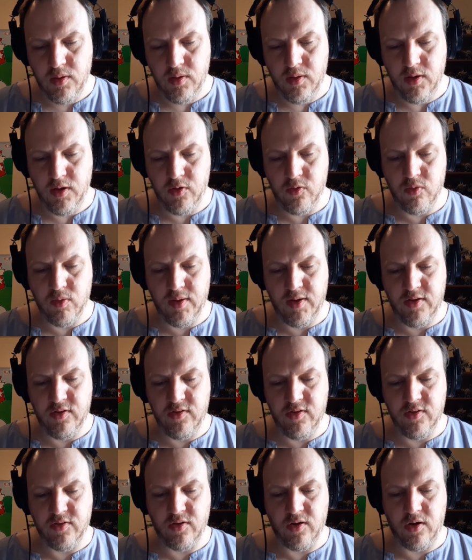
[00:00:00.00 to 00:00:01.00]
It raised
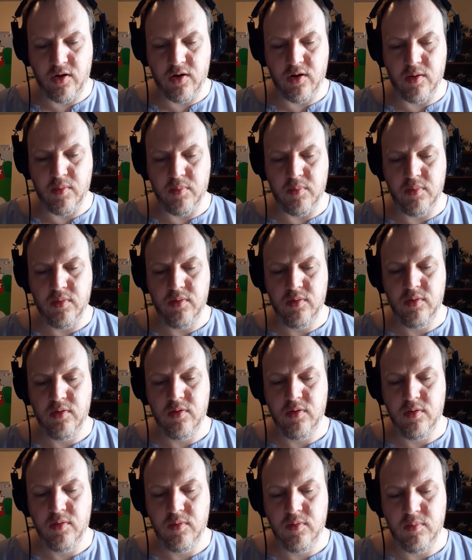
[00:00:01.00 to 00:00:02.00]
its arm
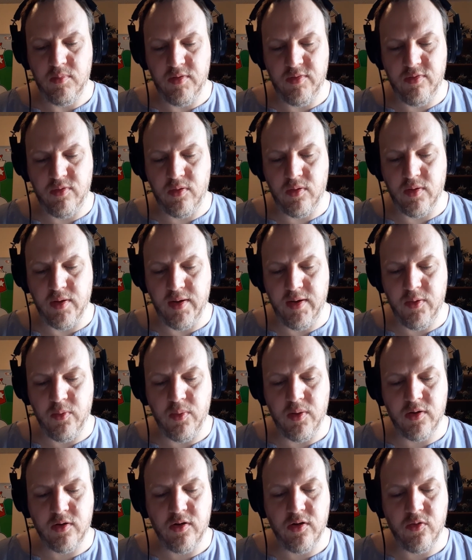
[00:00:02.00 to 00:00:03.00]
before
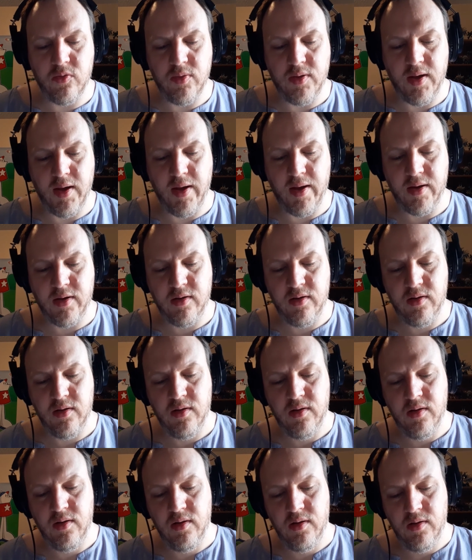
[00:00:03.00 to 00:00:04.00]
anyone could react
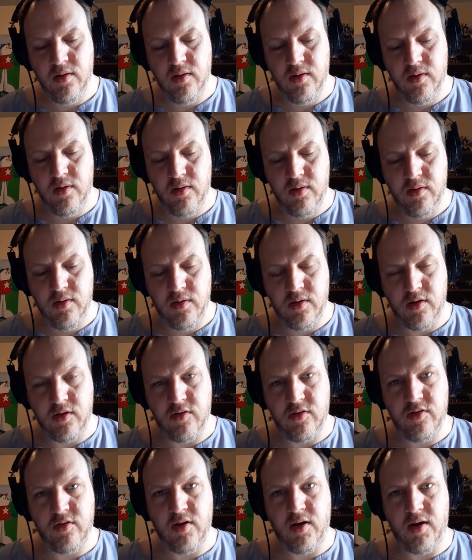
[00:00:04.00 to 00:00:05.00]
and
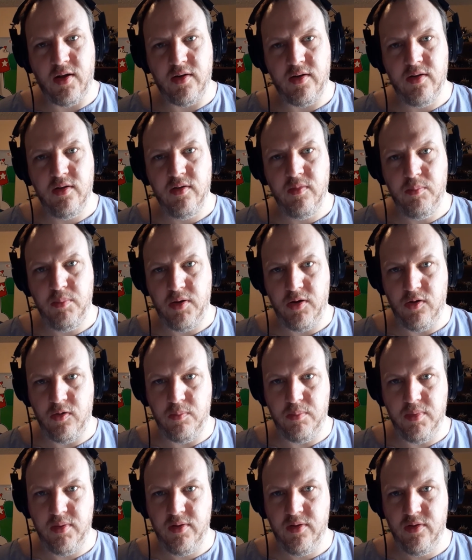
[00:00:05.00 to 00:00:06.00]
shot
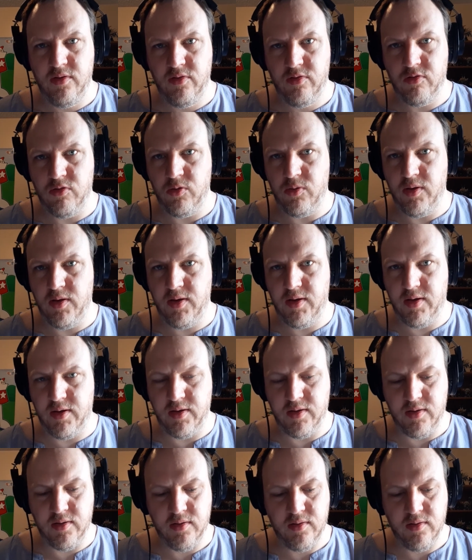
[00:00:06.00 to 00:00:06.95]
Pope through the head.